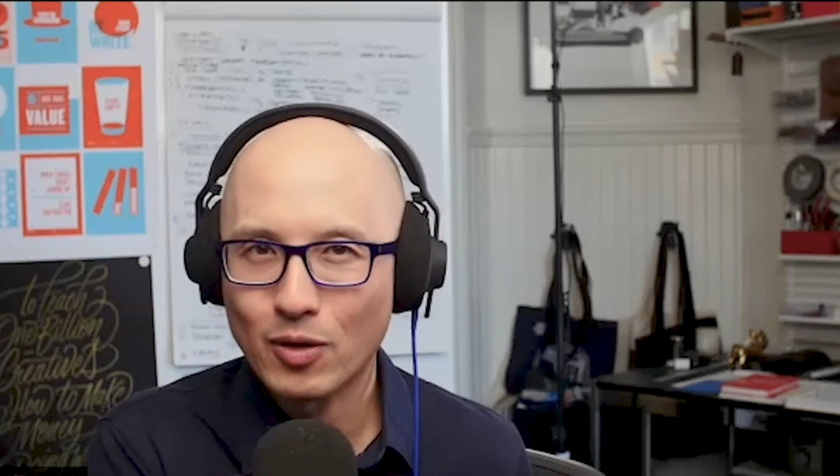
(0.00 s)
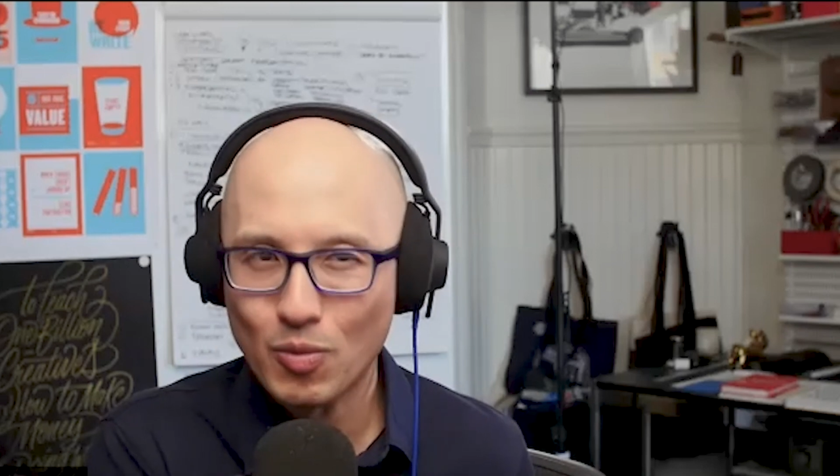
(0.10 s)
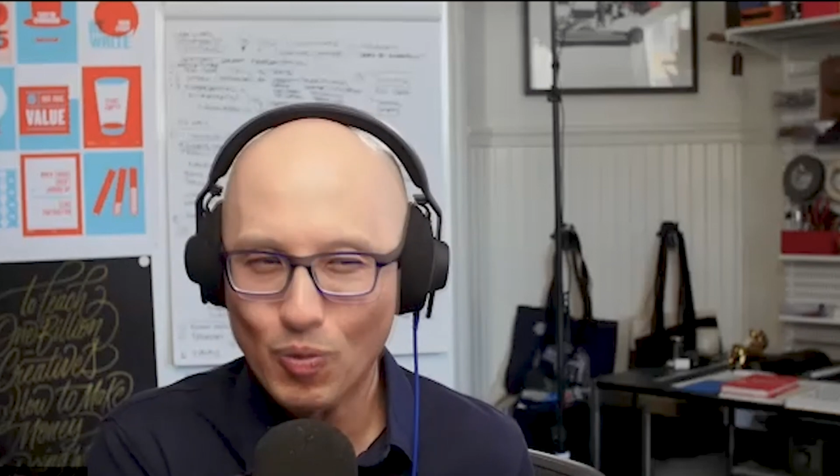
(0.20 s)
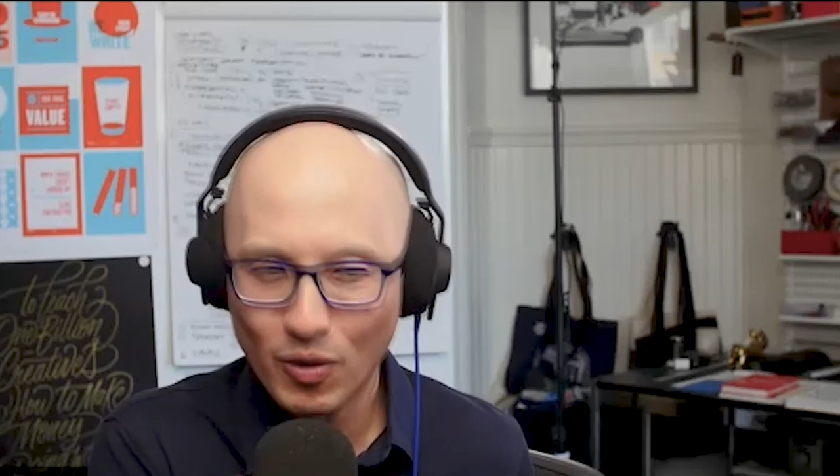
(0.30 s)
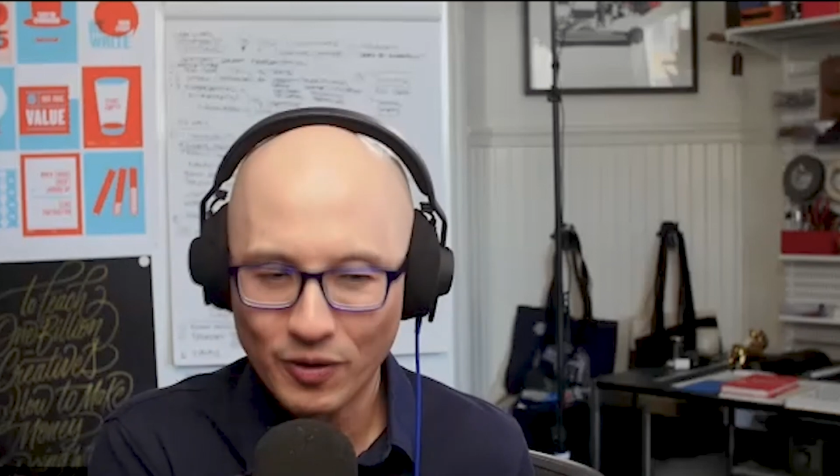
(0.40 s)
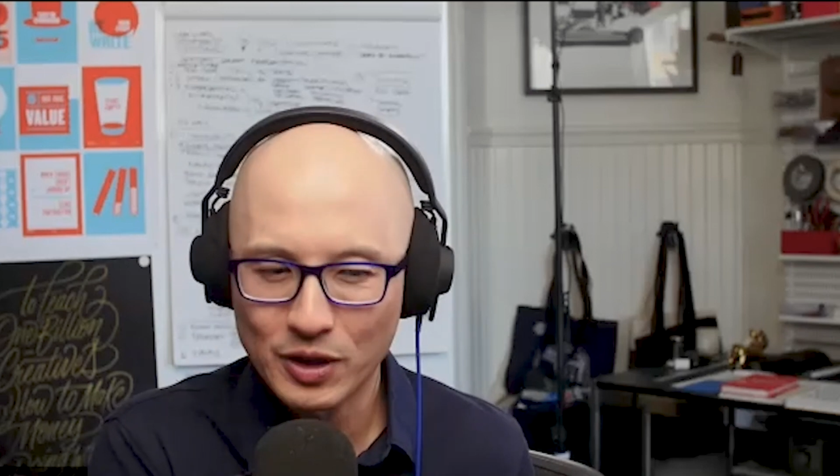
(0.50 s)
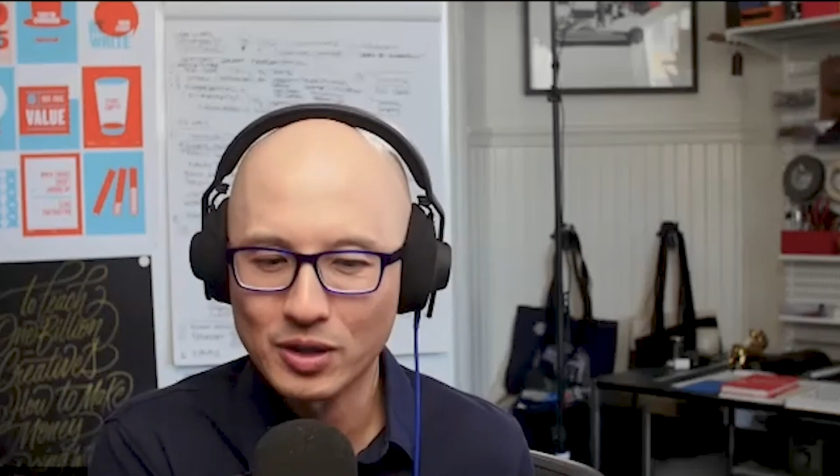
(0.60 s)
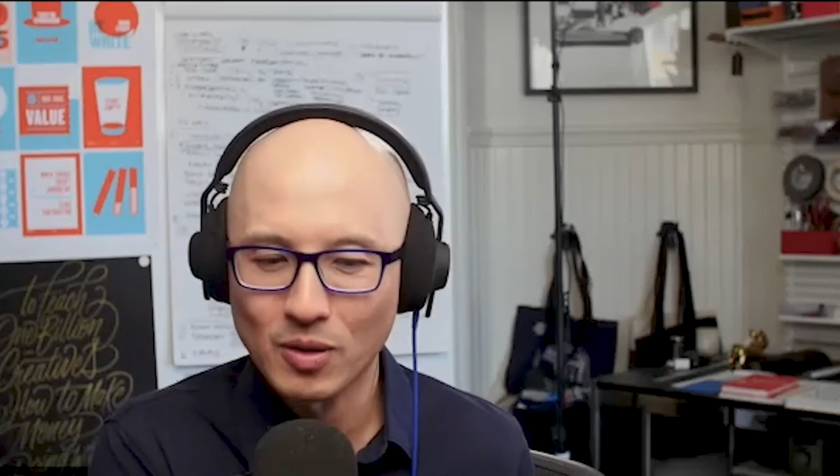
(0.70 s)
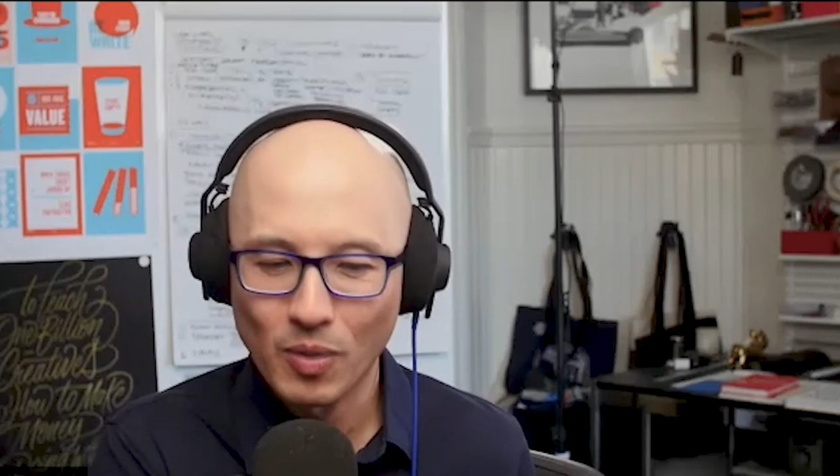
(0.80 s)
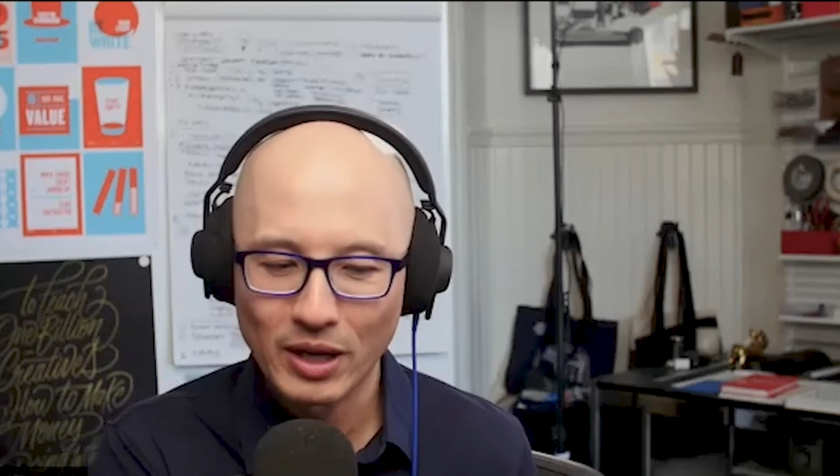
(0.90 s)
more
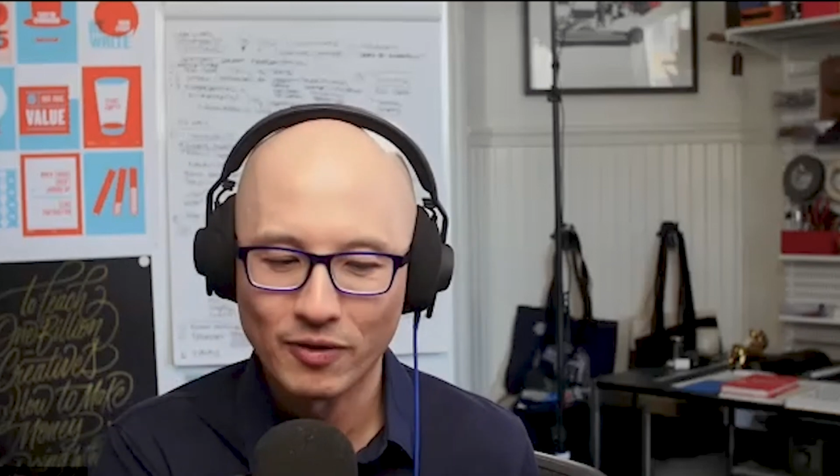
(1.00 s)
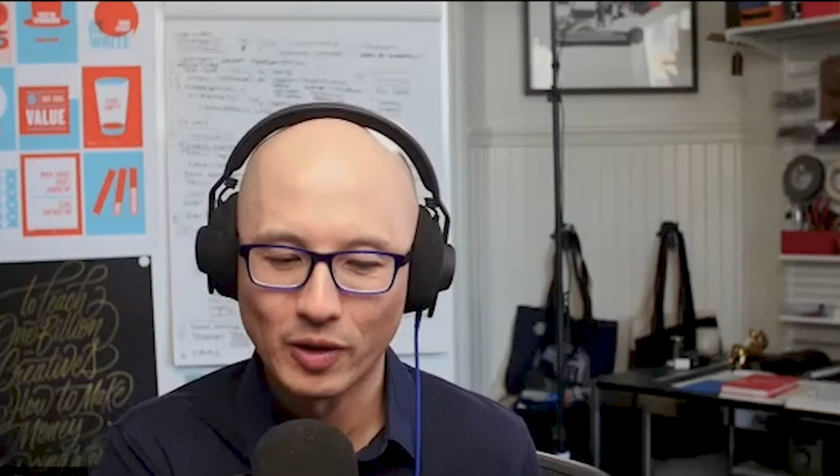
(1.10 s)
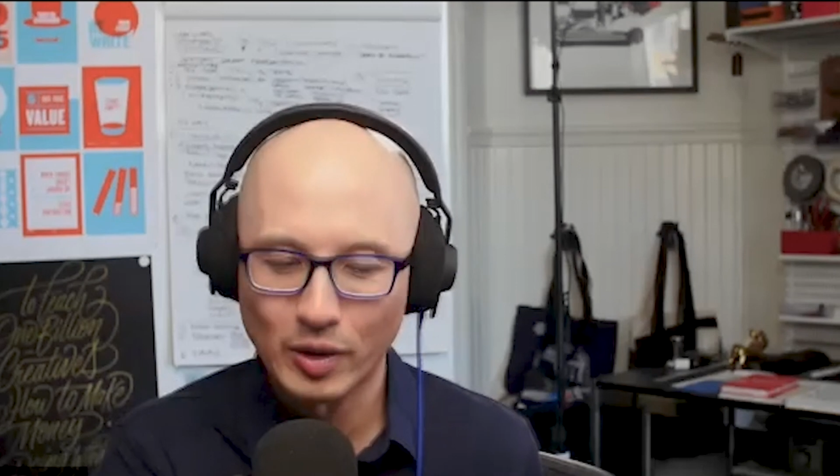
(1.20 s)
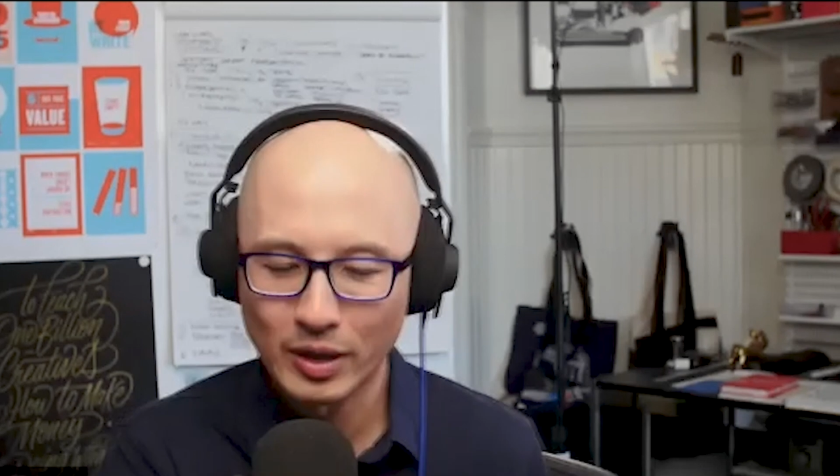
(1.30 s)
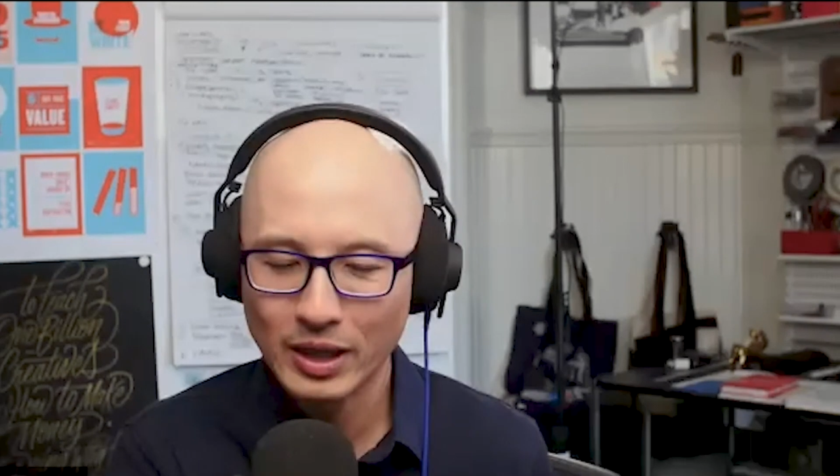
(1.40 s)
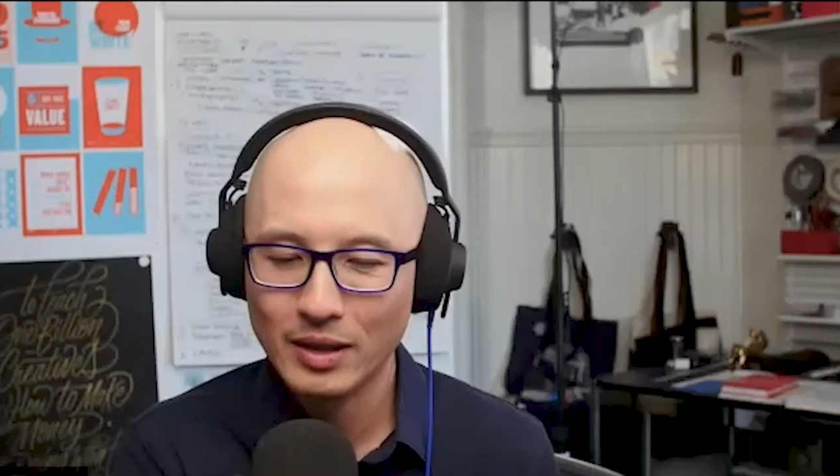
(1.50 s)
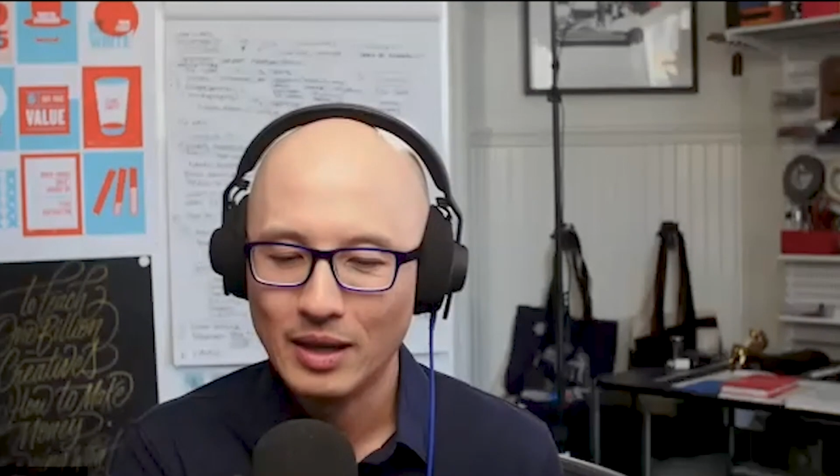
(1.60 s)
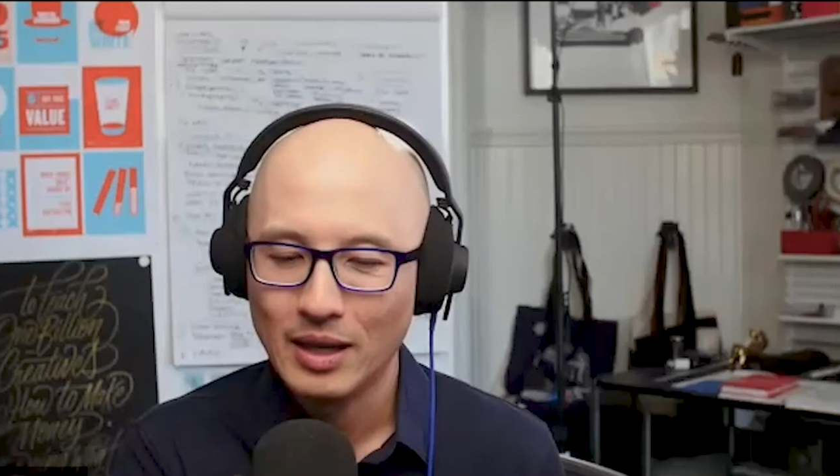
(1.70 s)
efficient way of learning,